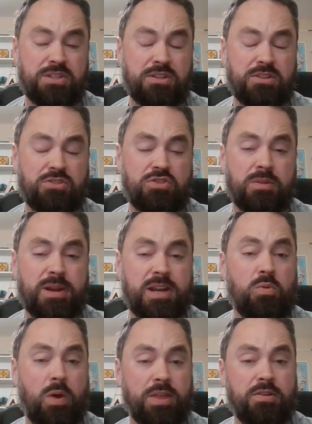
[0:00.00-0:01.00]
to determining
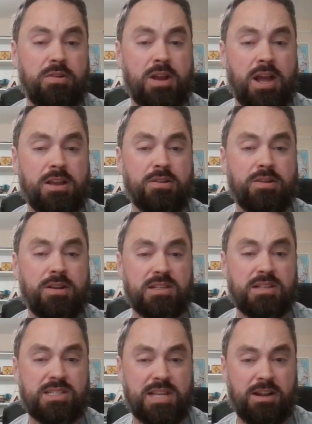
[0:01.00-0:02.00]
whether or not you're going to
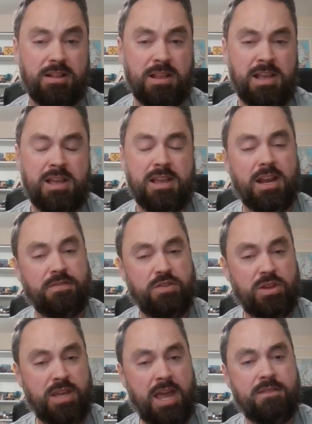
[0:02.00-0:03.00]
settle. And if you
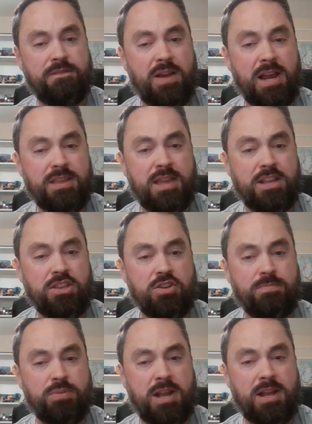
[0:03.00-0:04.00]
can't find that in your